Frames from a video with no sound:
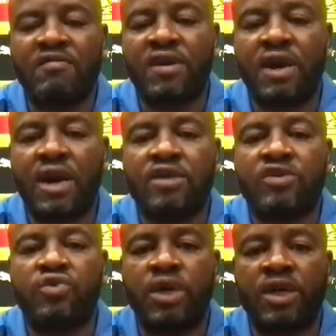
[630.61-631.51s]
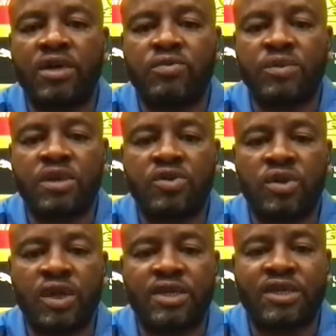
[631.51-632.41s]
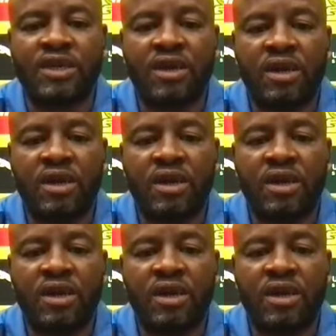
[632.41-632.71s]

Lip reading: very hard together to make sure that